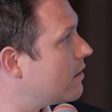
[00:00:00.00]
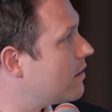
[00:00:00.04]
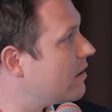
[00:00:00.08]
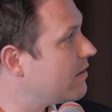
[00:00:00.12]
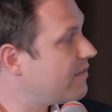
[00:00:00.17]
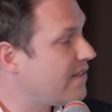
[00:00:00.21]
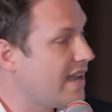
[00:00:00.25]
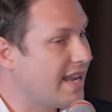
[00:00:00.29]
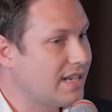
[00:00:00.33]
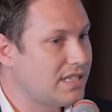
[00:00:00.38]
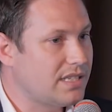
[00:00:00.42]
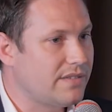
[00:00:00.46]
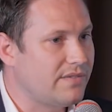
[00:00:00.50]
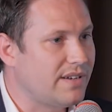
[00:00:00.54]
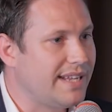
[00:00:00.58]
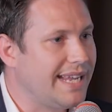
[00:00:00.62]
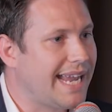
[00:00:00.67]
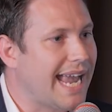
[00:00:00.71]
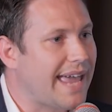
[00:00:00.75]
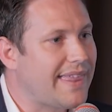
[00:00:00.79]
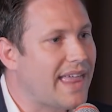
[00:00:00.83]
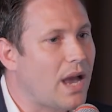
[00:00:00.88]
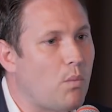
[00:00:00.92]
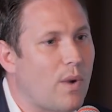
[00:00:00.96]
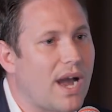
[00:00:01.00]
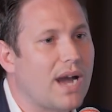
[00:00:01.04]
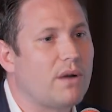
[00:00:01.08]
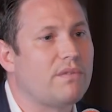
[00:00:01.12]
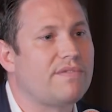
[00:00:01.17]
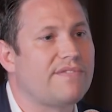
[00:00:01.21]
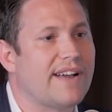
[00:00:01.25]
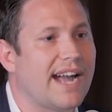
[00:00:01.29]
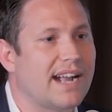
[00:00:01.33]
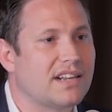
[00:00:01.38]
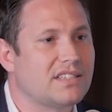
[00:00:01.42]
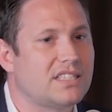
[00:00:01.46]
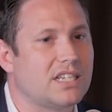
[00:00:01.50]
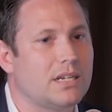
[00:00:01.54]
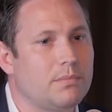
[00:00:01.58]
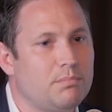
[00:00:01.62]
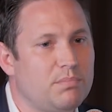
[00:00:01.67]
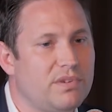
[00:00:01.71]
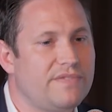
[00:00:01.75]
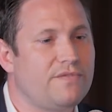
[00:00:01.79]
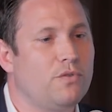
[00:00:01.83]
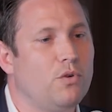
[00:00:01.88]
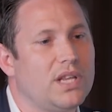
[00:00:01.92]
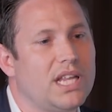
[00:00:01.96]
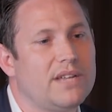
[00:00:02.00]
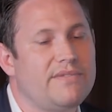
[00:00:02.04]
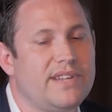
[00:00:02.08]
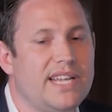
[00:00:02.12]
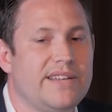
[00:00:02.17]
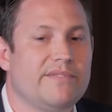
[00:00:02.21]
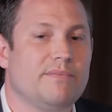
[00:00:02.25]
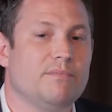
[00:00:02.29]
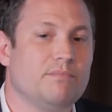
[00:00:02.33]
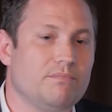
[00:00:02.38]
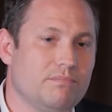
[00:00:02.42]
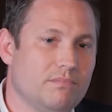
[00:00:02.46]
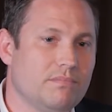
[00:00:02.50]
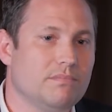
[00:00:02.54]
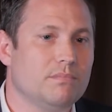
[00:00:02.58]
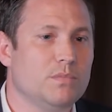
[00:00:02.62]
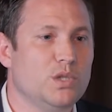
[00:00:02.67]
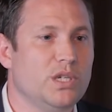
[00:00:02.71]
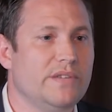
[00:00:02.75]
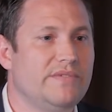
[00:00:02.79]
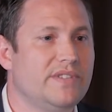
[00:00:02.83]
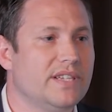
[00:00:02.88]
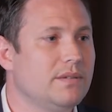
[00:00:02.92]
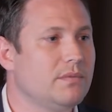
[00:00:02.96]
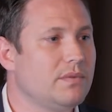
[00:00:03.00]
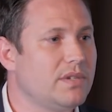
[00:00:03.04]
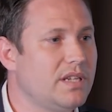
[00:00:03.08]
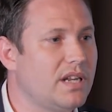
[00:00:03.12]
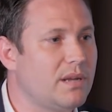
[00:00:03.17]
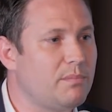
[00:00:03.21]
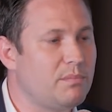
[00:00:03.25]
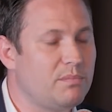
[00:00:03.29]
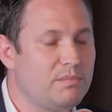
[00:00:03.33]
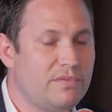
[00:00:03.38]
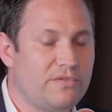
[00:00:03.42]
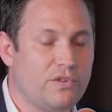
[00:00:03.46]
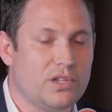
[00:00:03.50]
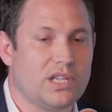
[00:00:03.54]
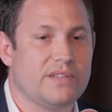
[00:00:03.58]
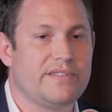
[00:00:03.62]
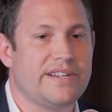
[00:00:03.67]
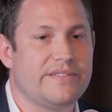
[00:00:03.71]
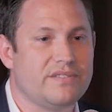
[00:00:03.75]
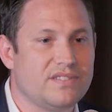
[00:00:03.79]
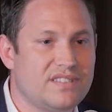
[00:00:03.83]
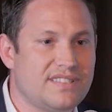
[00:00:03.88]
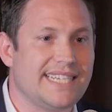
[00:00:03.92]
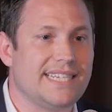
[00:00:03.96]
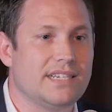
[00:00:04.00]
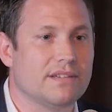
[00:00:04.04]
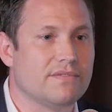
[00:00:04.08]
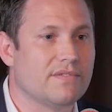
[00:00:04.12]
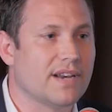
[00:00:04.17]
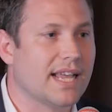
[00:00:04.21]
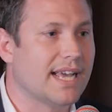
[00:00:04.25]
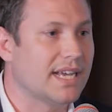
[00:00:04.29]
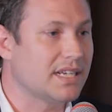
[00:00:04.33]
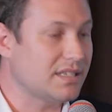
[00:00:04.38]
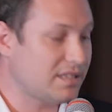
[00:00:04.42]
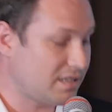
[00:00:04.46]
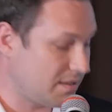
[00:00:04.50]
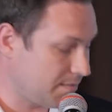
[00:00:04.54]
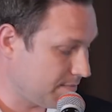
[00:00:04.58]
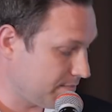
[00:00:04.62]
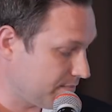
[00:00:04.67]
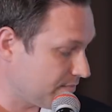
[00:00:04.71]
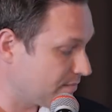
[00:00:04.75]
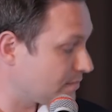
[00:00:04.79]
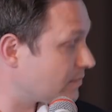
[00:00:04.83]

effectively get that wow factor before they've even moved in, before they've even seen the flats.